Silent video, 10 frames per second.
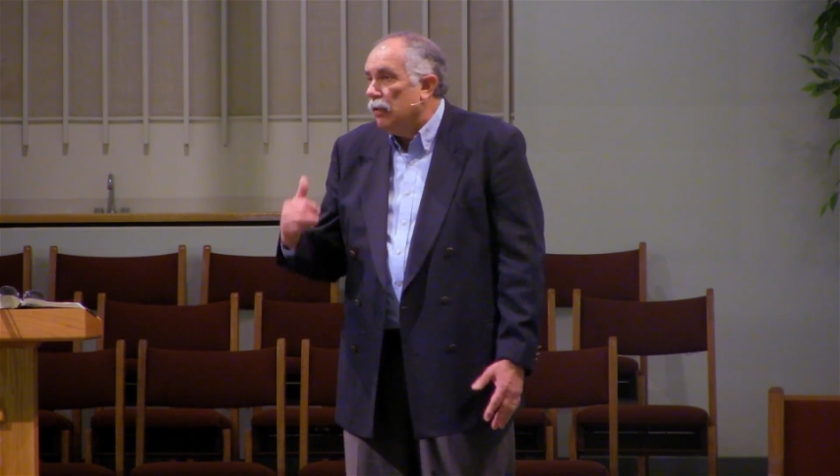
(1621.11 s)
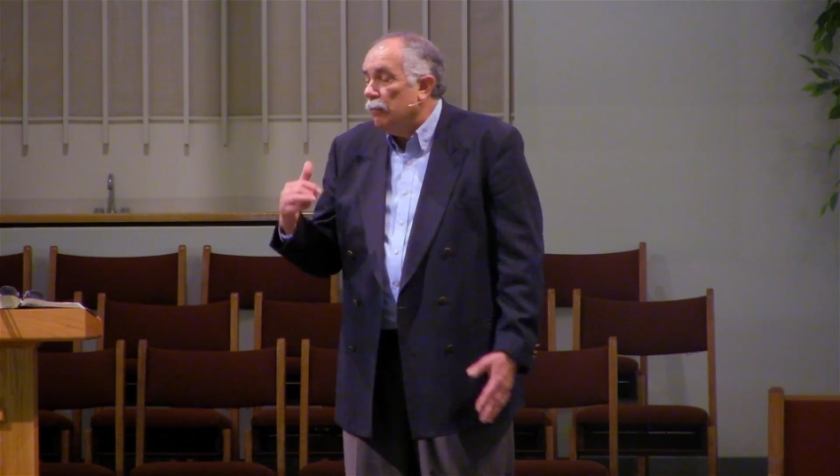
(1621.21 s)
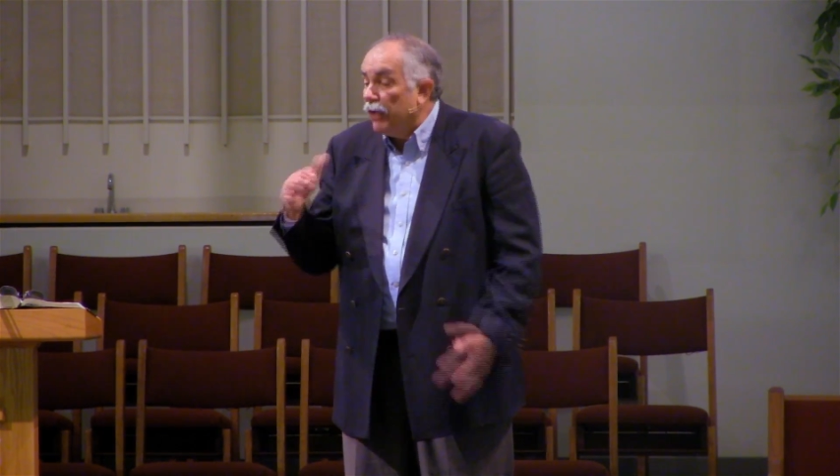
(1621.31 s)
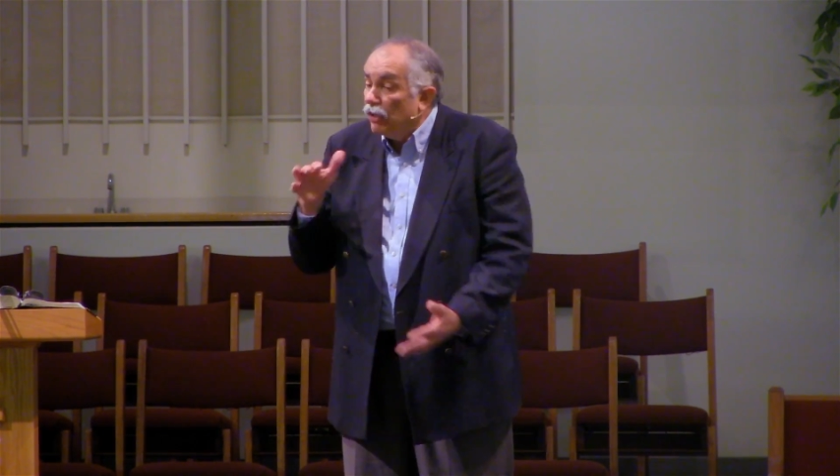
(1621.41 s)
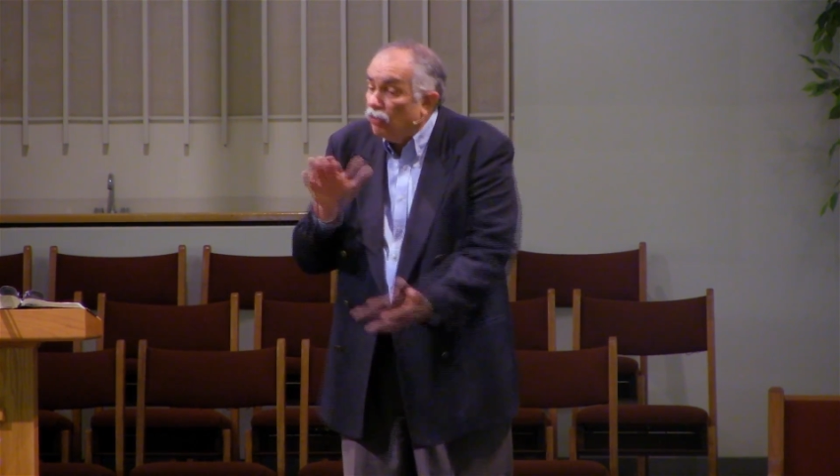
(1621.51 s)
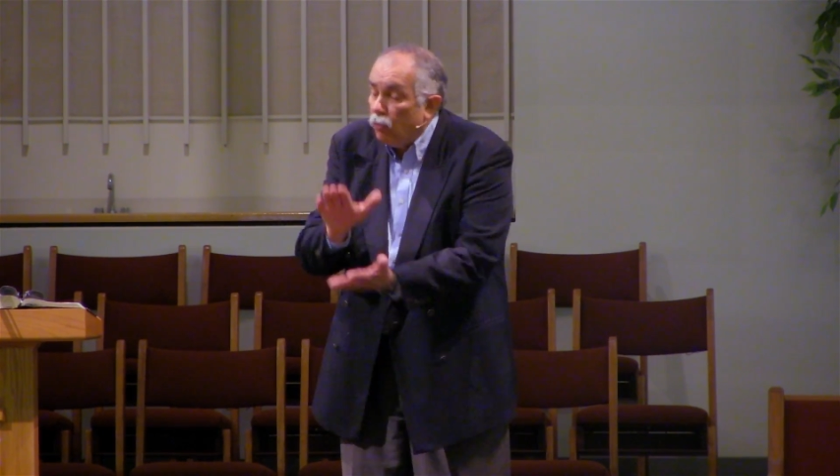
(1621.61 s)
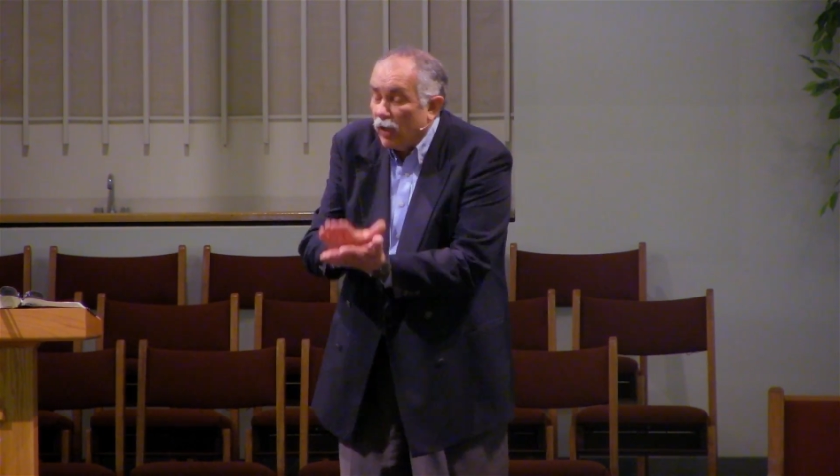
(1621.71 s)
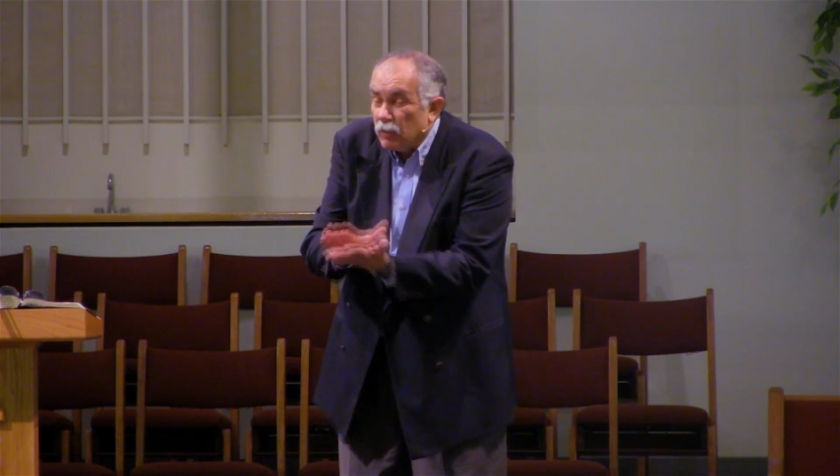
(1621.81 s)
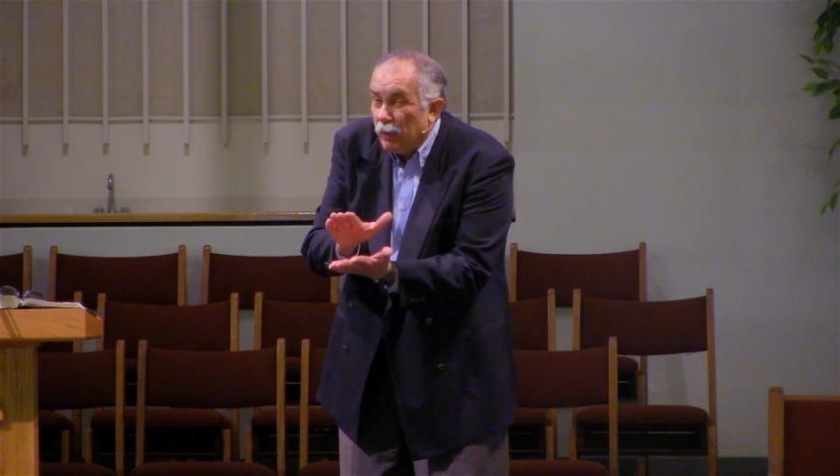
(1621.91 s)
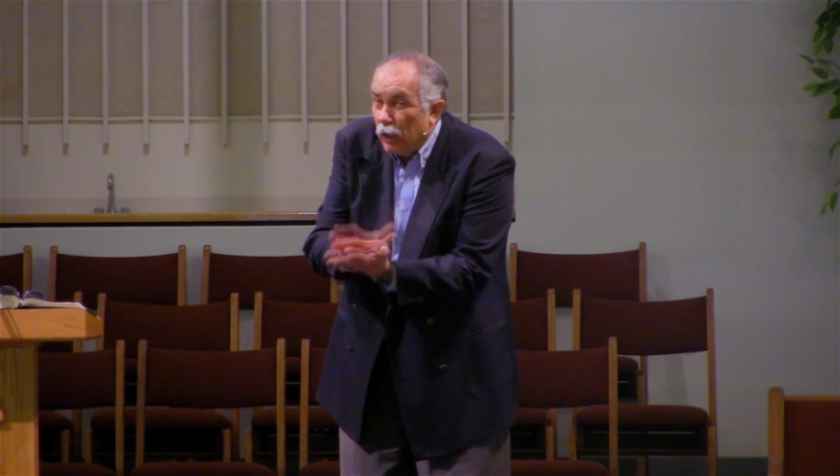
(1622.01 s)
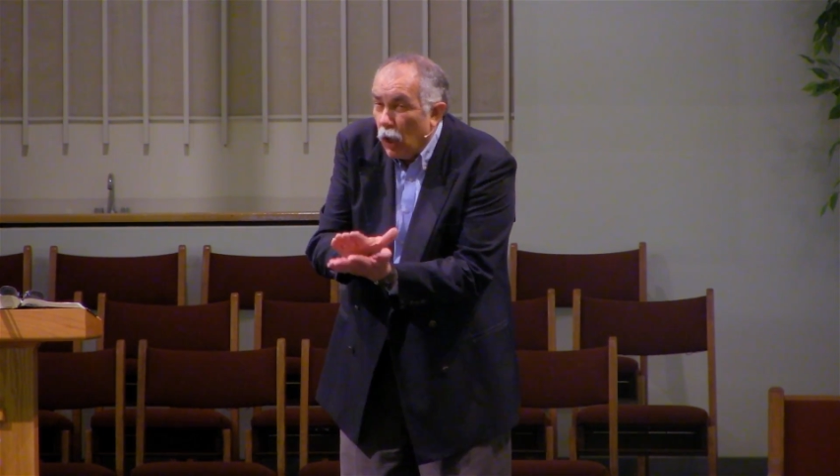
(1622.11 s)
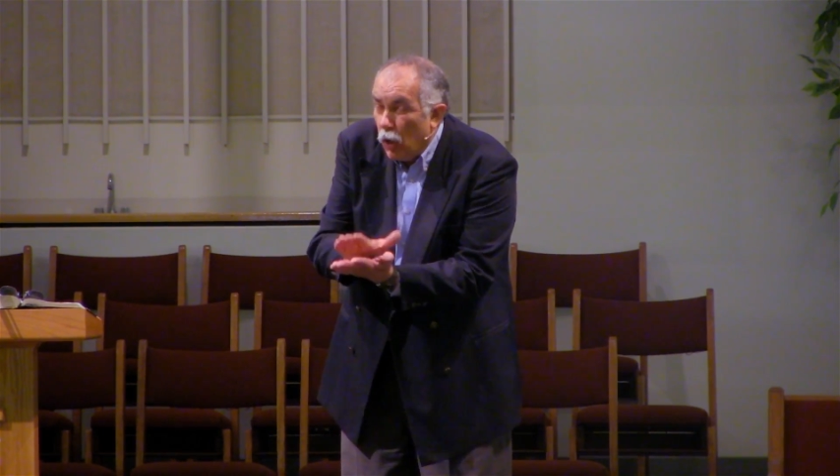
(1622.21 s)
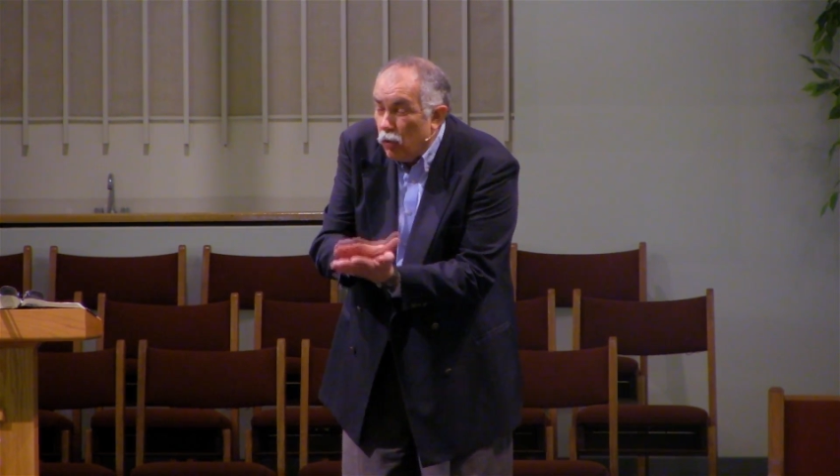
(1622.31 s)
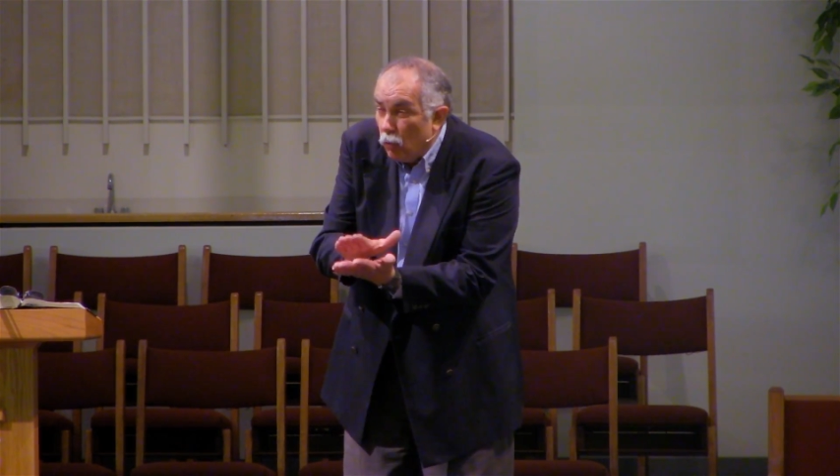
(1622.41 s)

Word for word: Because of what's below the